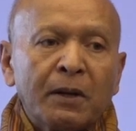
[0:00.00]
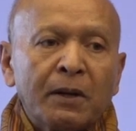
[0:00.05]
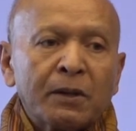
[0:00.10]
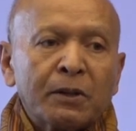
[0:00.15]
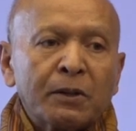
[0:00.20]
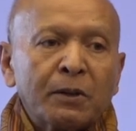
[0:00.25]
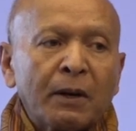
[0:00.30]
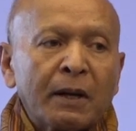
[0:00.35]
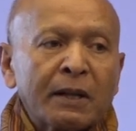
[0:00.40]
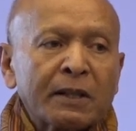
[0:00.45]

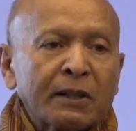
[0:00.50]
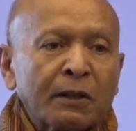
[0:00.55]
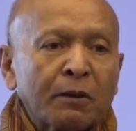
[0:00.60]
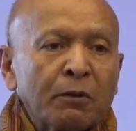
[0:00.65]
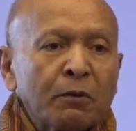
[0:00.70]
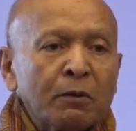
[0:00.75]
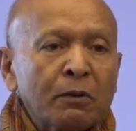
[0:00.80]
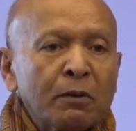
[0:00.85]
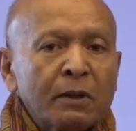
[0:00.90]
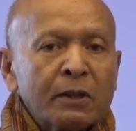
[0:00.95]
So our
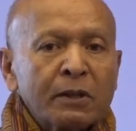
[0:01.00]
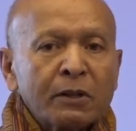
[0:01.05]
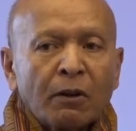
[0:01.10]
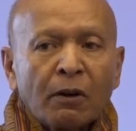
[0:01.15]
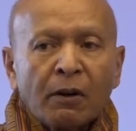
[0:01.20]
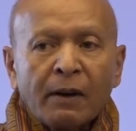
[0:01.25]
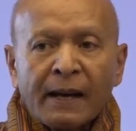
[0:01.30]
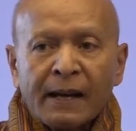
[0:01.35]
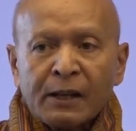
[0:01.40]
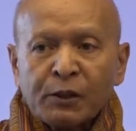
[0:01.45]
schools
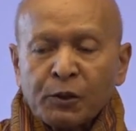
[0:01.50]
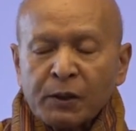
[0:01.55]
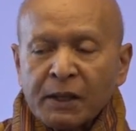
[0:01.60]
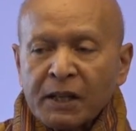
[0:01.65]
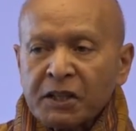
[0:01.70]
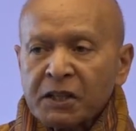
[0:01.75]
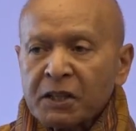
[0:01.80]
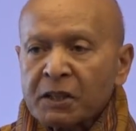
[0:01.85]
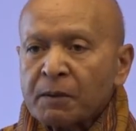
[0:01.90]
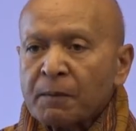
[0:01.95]
or
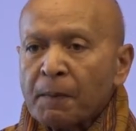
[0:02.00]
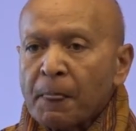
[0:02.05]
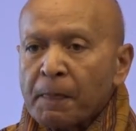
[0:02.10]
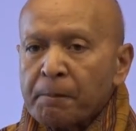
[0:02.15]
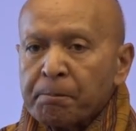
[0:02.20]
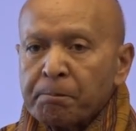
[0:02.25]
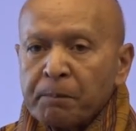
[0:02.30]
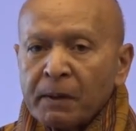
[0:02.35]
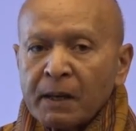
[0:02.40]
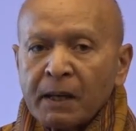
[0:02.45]
education
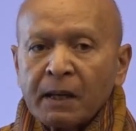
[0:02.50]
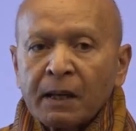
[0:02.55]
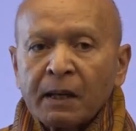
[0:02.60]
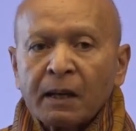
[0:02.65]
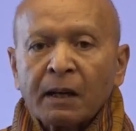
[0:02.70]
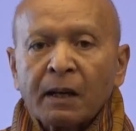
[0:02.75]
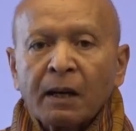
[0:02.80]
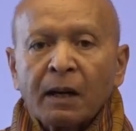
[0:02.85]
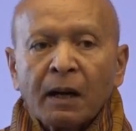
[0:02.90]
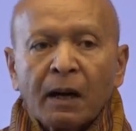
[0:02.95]

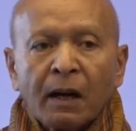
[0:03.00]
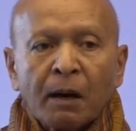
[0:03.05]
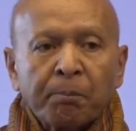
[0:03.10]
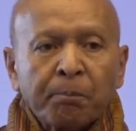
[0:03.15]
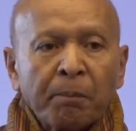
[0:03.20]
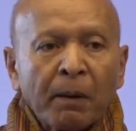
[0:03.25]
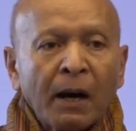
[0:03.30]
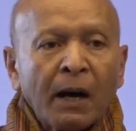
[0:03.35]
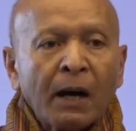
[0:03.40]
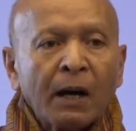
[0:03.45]
being a
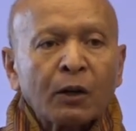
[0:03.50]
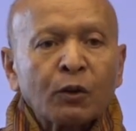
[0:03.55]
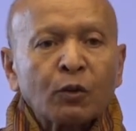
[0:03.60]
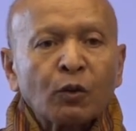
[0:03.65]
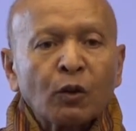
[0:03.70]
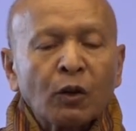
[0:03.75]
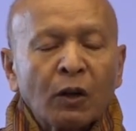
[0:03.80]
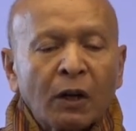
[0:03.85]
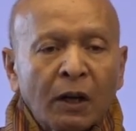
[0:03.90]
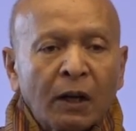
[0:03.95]
part
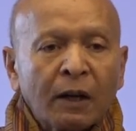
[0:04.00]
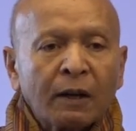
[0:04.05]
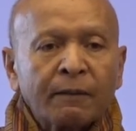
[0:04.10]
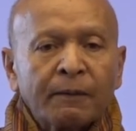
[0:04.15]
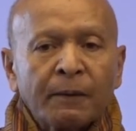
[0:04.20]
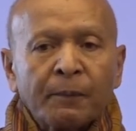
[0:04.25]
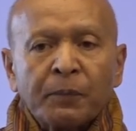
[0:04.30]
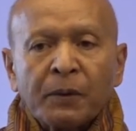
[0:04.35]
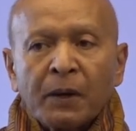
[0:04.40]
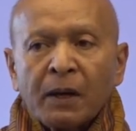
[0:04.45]

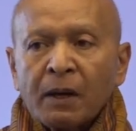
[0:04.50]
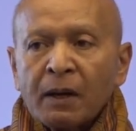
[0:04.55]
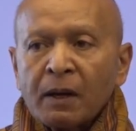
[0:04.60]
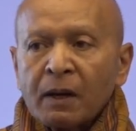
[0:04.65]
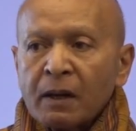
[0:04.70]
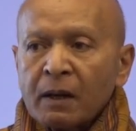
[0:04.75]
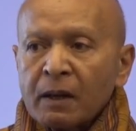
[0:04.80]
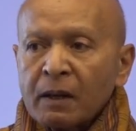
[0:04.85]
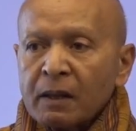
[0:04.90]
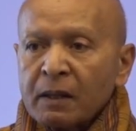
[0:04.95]
of
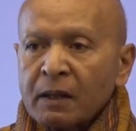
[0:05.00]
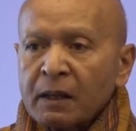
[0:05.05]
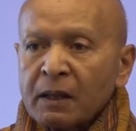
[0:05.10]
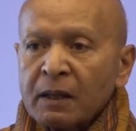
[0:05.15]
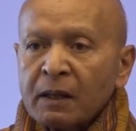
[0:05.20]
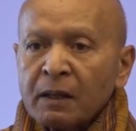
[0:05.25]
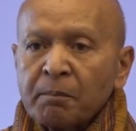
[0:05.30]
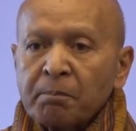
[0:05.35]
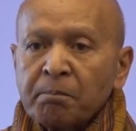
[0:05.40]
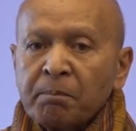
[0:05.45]

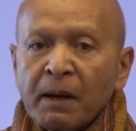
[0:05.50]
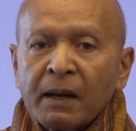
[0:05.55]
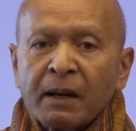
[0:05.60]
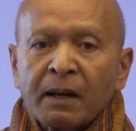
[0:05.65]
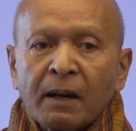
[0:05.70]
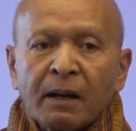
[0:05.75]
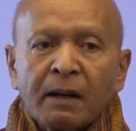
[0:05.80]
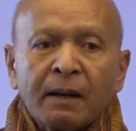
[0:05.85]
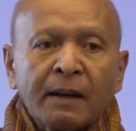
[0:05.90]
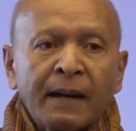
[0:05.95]
the
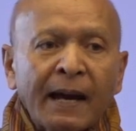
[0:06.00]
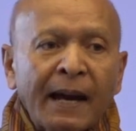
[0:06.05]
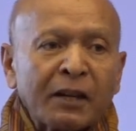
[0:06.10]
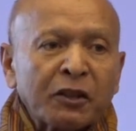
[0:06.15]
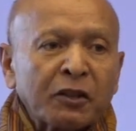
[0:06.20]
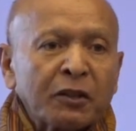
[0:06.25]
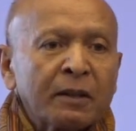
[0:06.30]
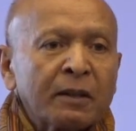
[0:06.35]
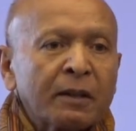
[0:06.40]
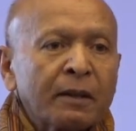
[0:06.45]
big
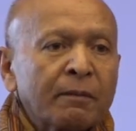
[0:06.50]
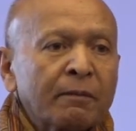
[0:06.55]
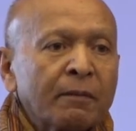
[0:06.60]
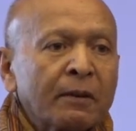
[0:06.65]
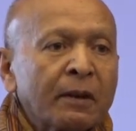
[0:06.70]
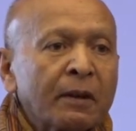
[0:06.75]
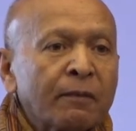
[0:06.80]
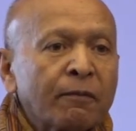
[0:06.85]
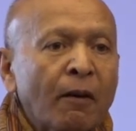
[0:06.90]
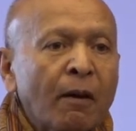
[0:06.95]
national
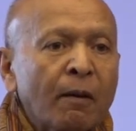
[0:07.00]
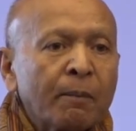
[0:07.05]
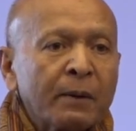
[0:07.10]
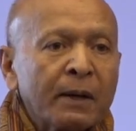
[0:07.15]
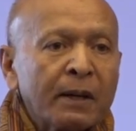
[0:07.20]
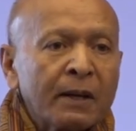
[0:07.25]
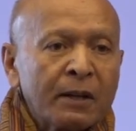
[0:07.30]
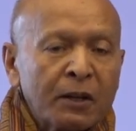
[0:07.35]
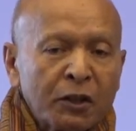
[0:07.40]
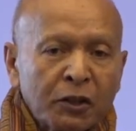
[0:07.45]
reform
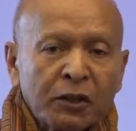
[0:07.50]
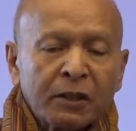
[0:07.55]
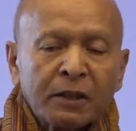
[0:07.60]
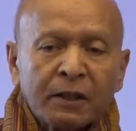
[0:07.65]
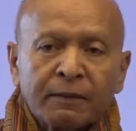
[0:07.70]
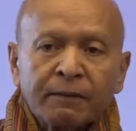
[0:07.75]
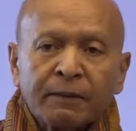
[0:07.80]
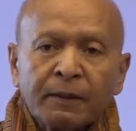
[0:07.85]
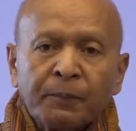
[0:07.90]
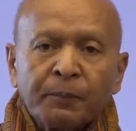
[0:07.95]

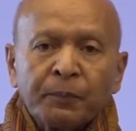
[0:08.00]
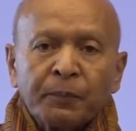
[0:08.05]
initiative,